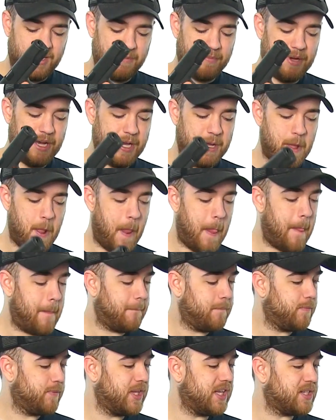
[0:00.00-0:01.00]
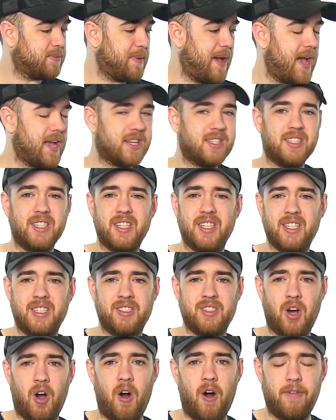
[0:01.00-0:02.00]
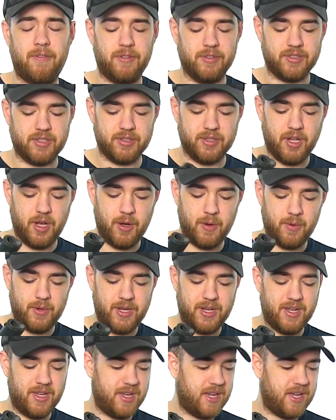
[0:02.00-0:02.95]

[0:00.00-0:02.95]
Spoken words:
But this magazine is awful to load.